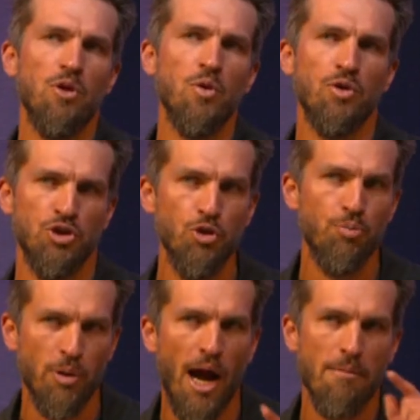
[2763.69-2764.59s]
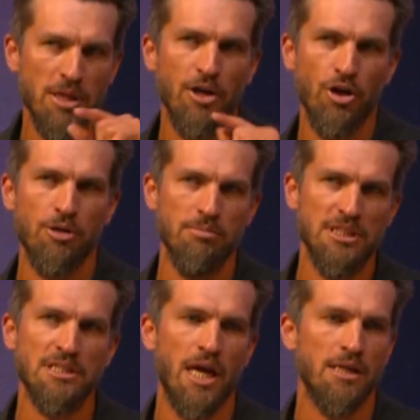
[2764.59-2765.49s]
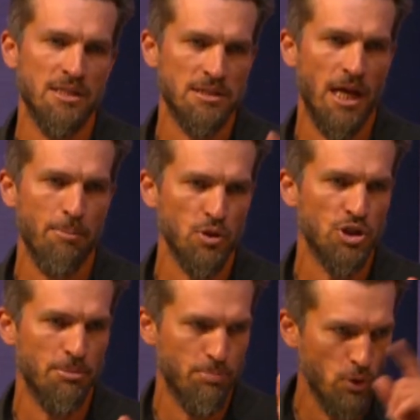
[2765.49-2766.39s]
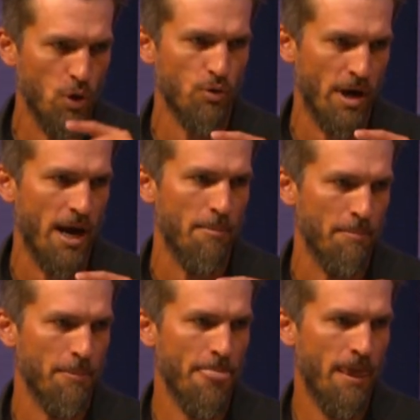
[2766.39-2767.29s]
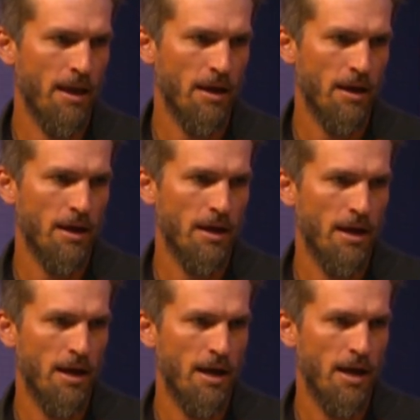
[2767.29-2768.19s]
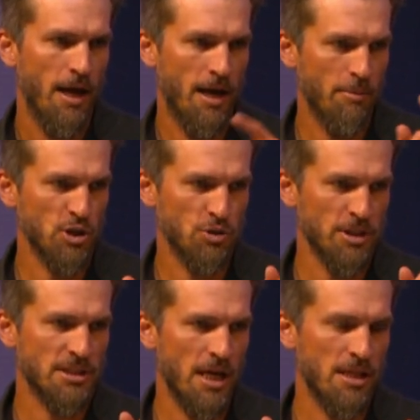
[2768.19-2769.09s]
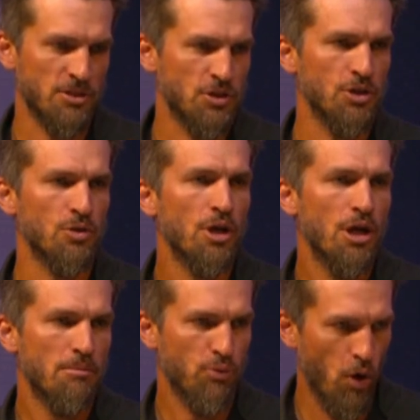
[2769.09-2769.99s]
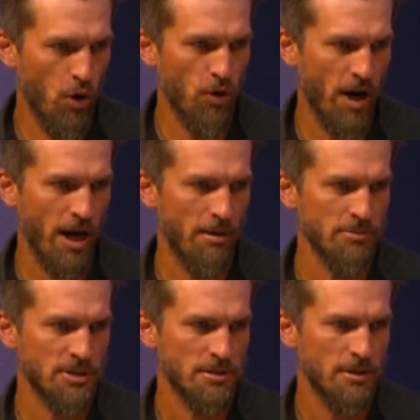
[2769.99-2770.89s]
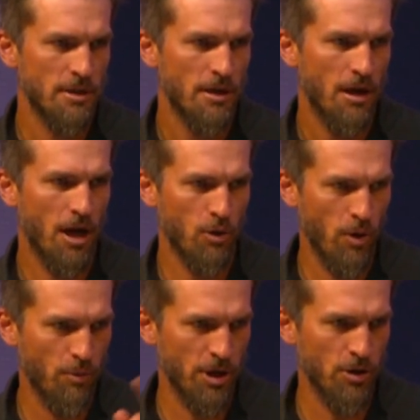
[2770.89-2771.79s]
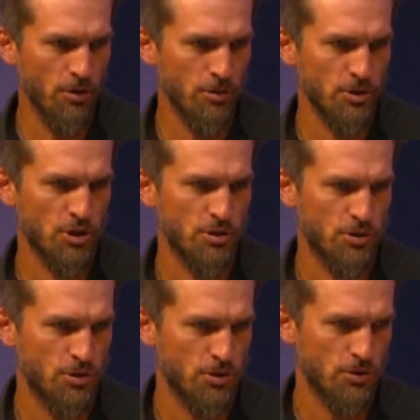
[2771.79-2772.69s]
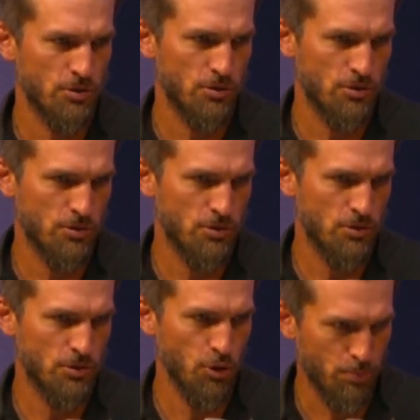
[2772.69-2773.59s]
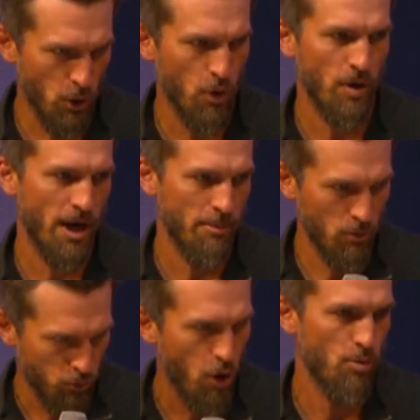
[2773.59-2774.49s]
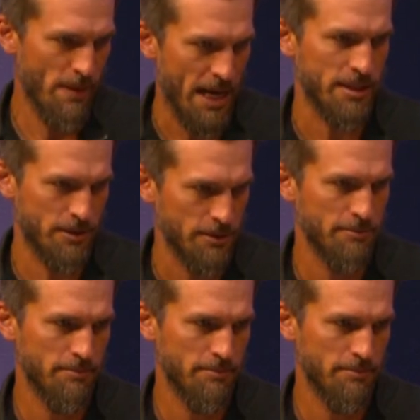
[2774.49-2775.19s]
you probably heard me say discipleship program. And I'm just going to say this to you. Programs are what we use to program a robot.